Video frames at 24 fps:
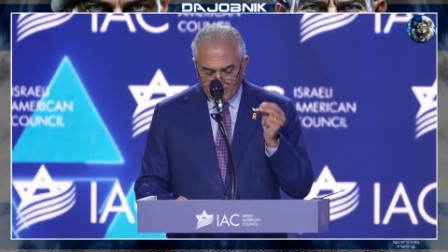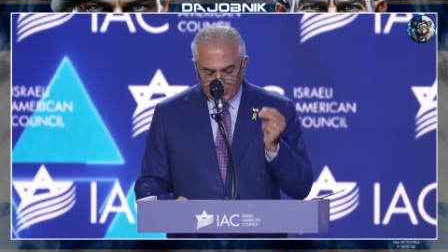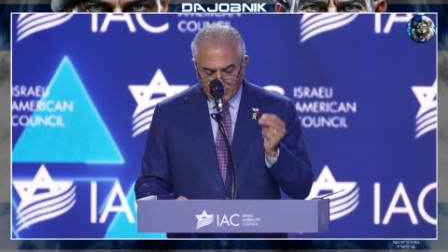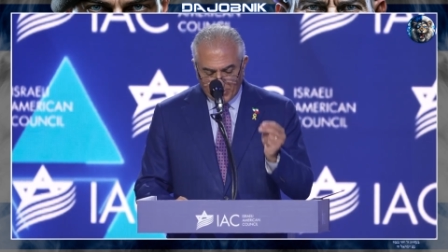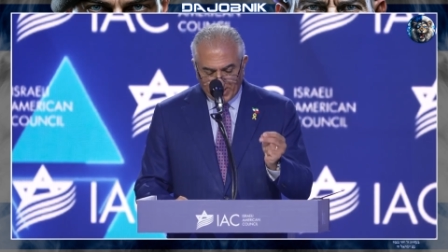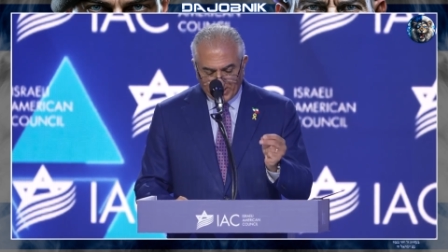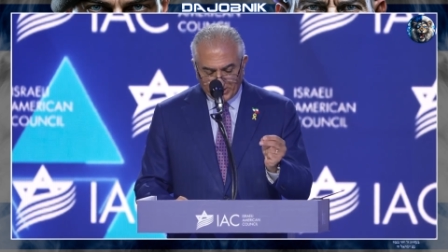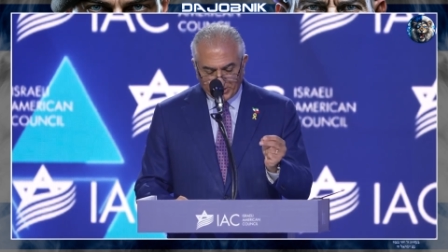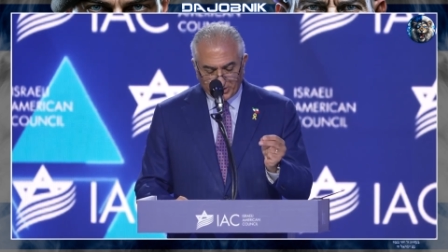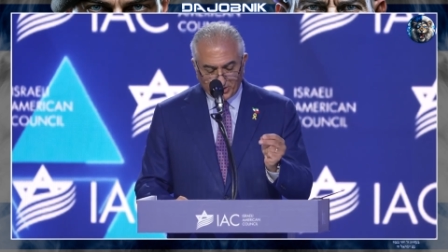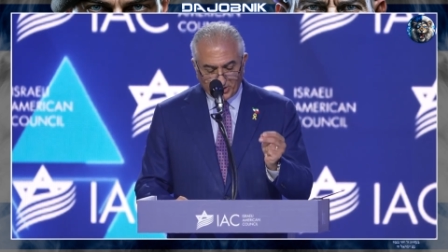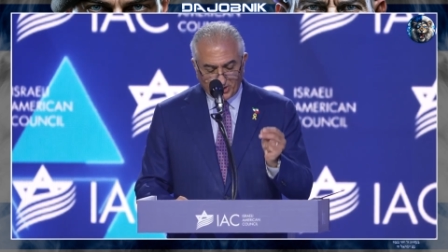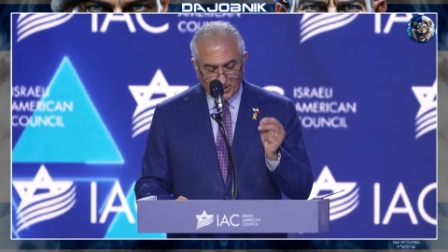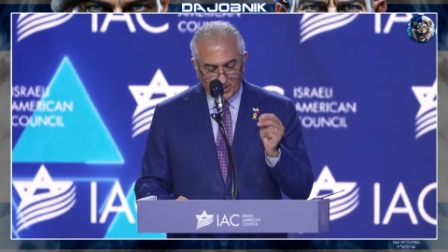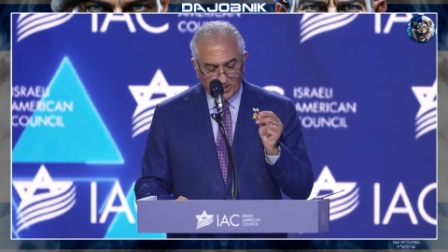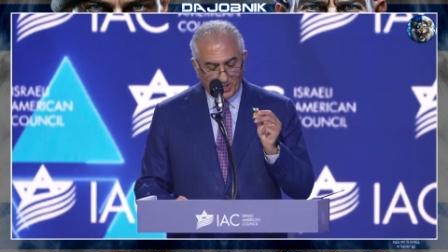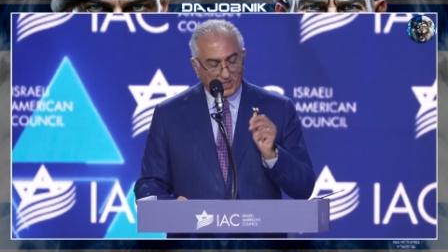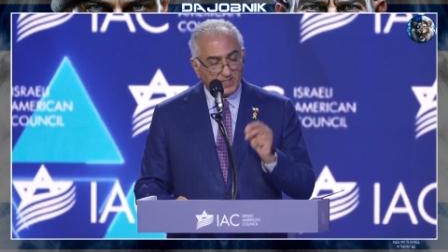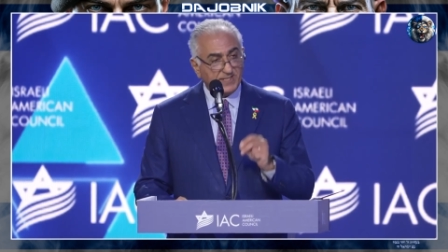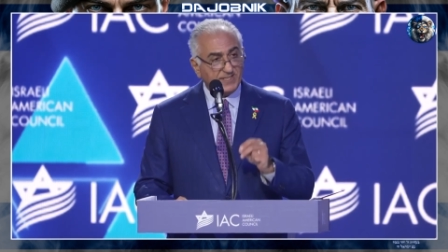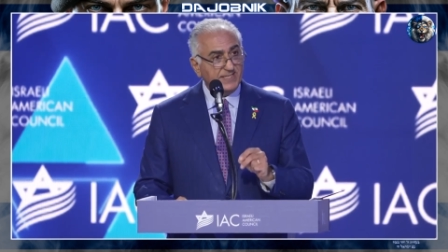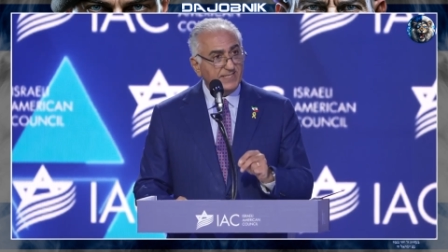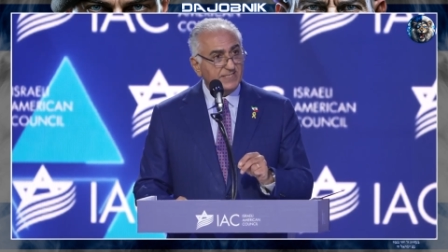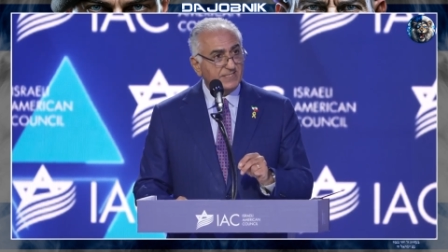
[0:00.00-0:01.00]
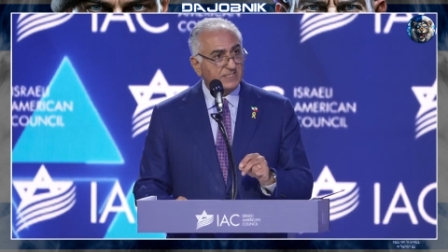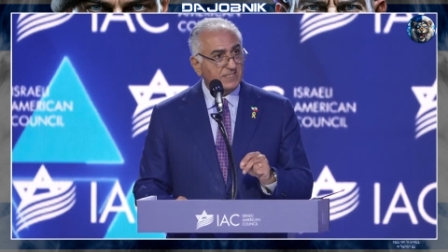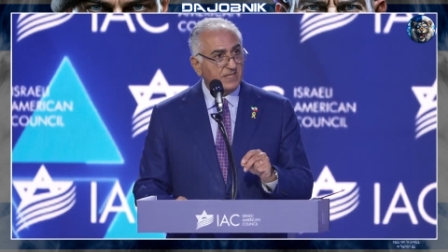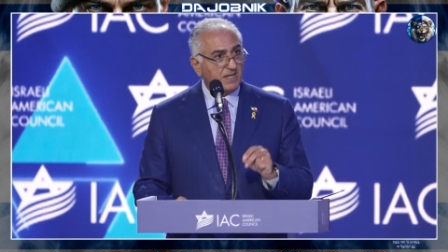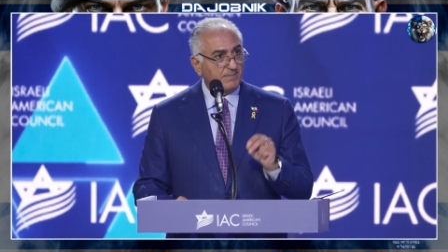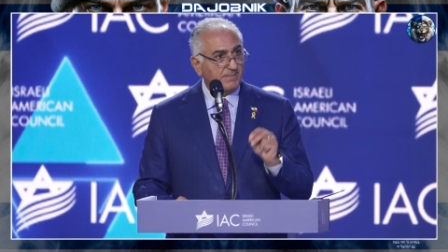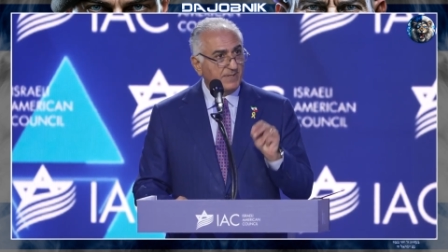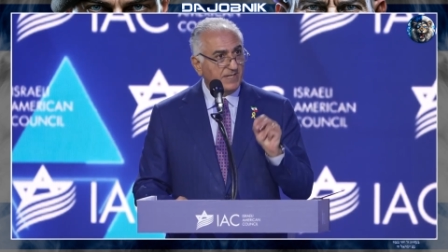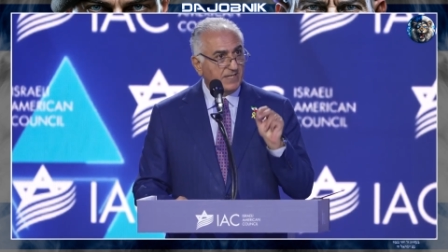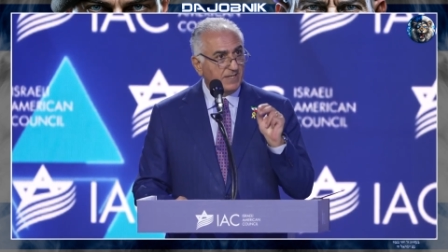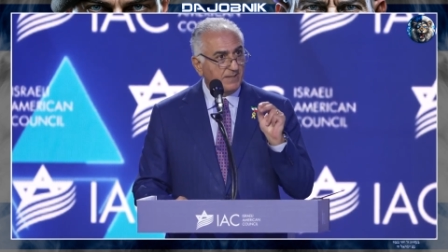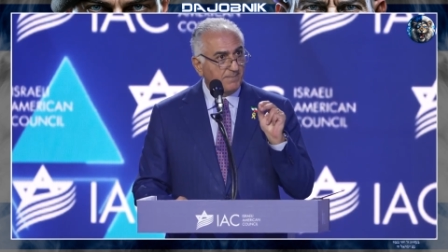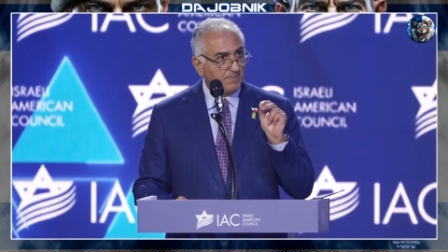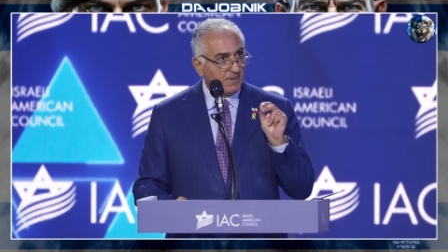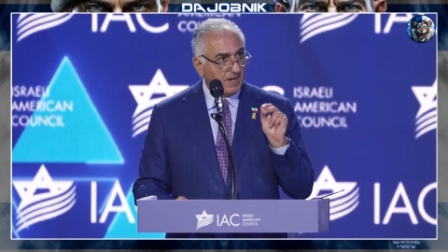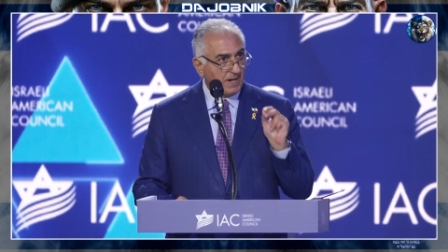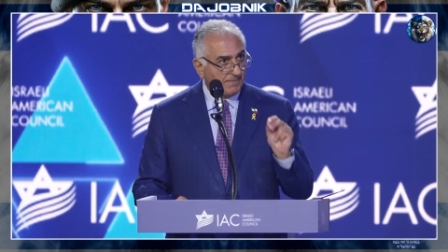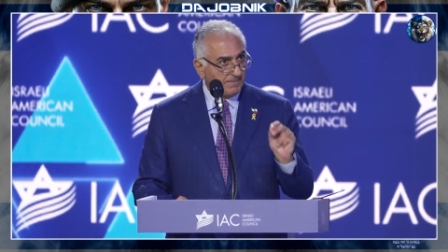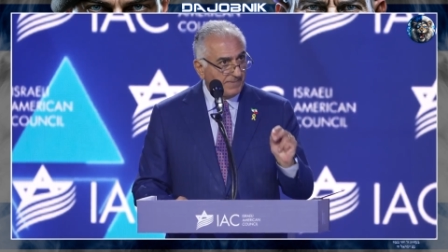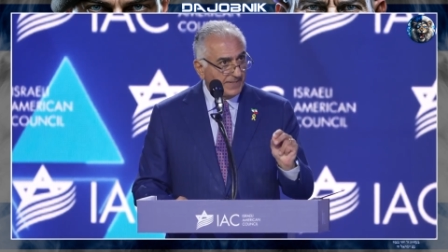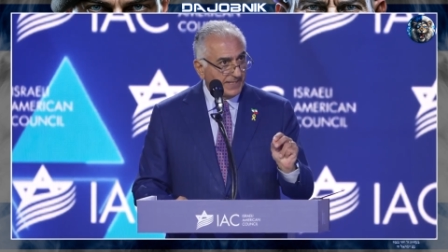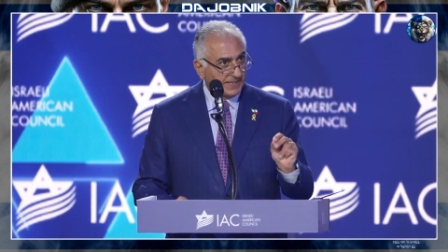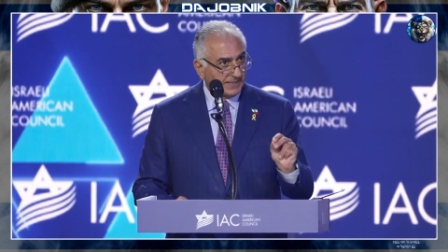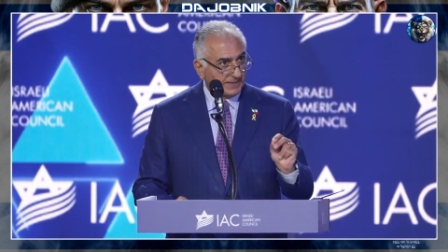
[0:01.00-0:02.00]
pressure on the Islamic
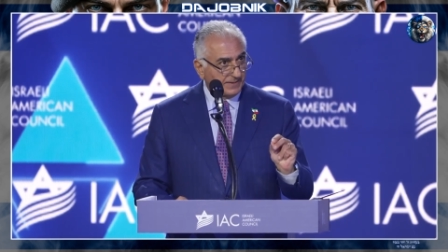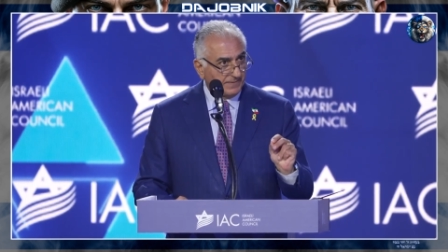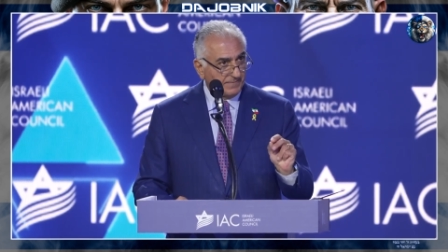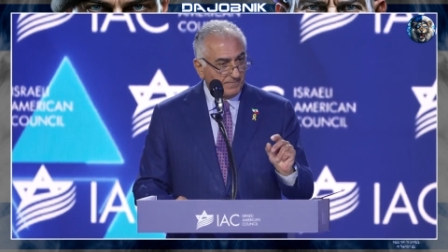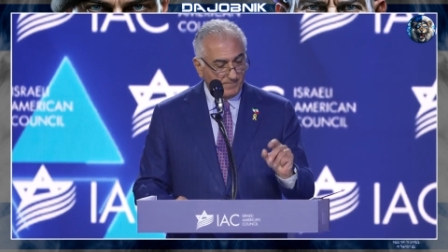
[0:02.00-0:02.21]
Republic.